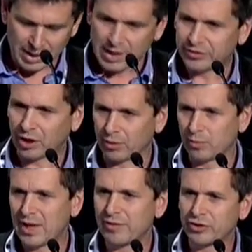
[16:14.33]
So
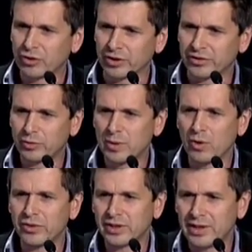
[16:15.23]
we have a choice. Do we
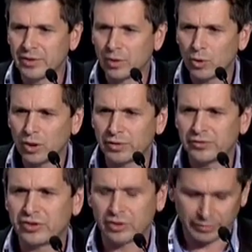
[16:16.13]
want to live in a world of
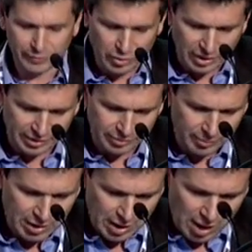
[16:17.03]
digital feudalism
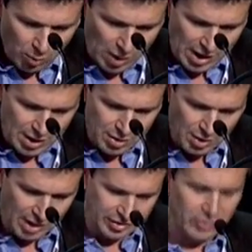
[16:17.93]
where
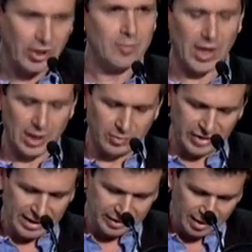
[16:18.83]
I don't own my own
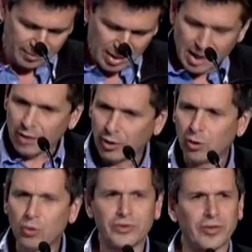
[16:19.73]
data, the
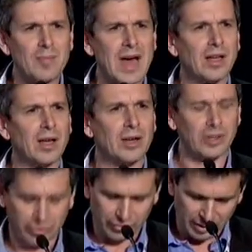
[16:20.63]
lords of the manor are in
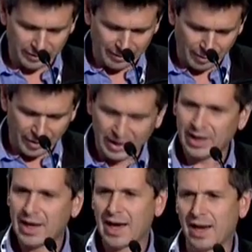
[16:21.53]
control of everything,
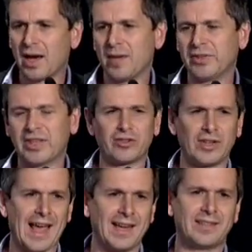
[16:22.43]
and I am
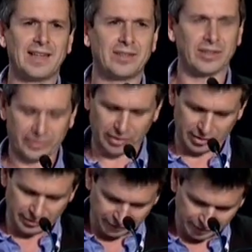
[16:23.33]
essentially a data
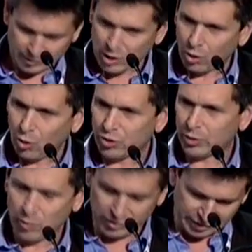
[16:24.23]
serf? Or do
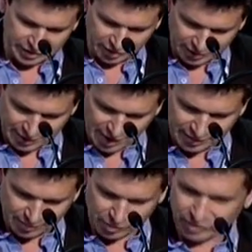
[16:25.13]
we want the digital
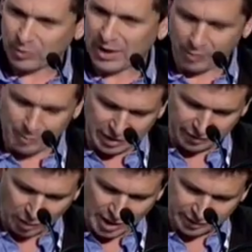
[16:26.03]
enlightenment? We have a bill
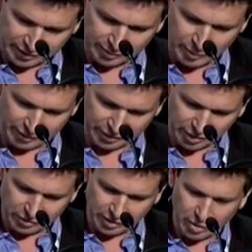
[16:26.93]
of rights, we have a
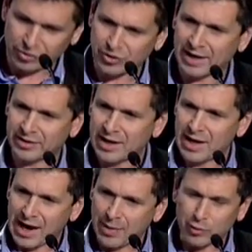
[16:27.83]
social contract,
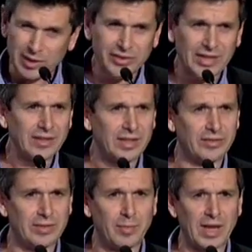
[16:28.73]
and there are
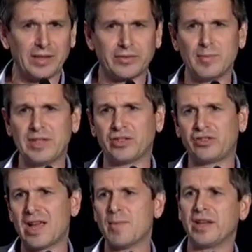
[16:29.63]
incentives in place for me to
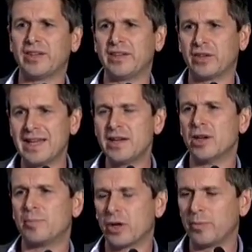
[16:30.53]
share my data in an
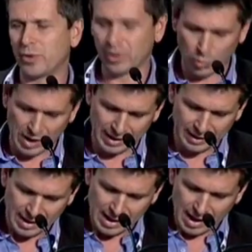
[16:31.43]
appropriate way
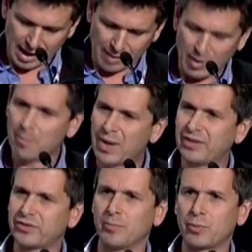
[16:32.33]

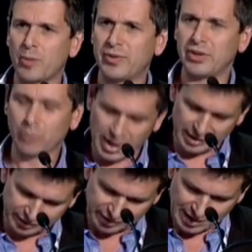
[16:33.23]
based on property
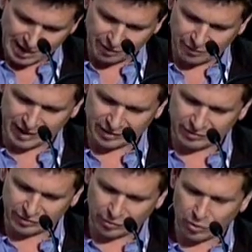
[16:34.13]
rights and effective
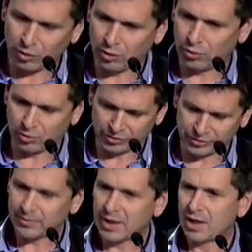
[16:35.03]
strong laws.
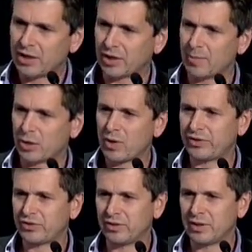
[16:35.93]
So my
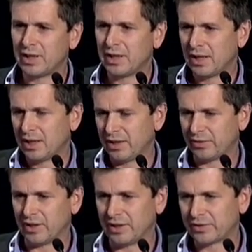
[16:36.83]
question is
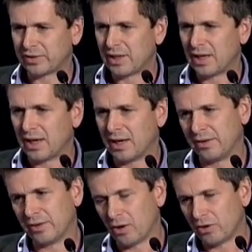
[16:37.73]
this,
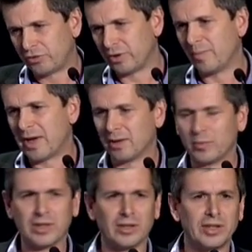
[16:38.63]
and during the panel
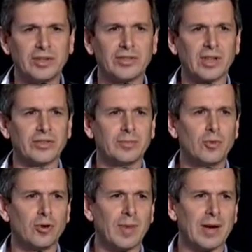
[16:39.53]
we can discuss
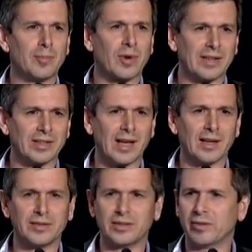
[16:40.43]
more about the
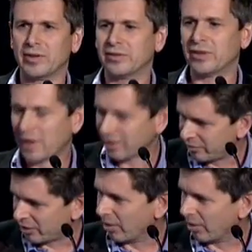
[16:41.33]
practicalities of it. So thank you very